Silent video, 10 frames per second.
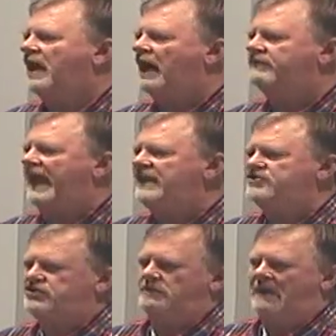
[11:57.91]
of
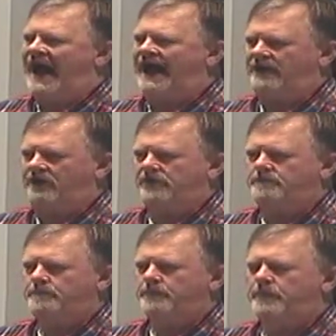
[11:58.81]
Asia Minor.
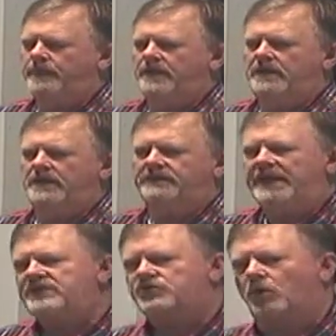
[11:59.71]
These